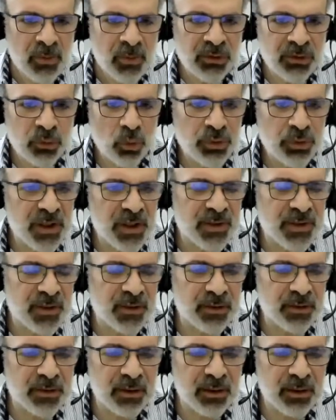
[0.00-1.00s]
so this
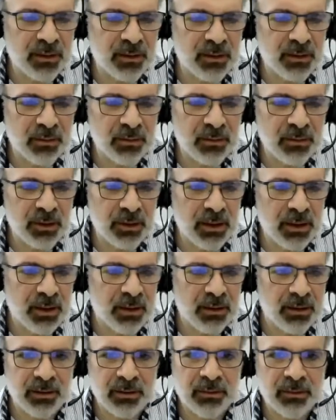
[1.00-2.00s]
is
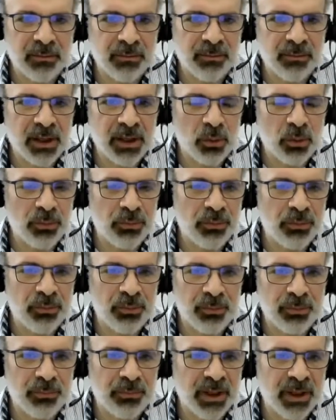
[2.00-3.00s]
one of
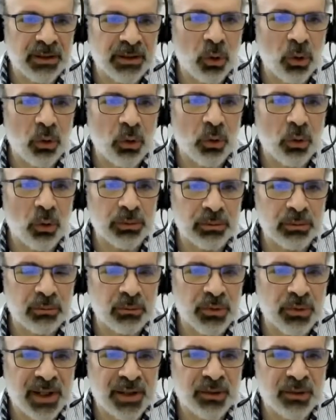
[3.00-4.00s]
well-known
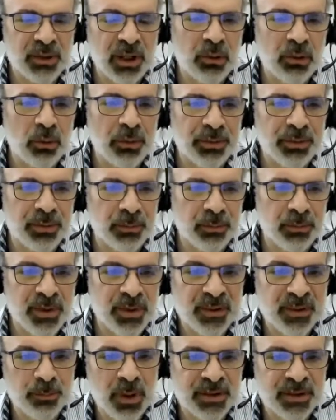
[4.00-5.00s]
consensus algorithm,
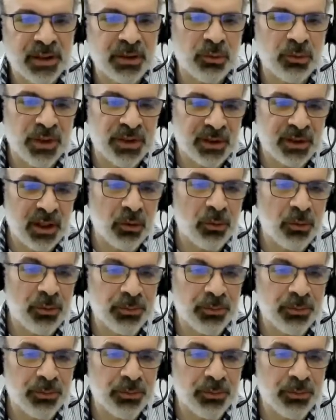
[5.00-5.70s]
Byzantine consensus algorithm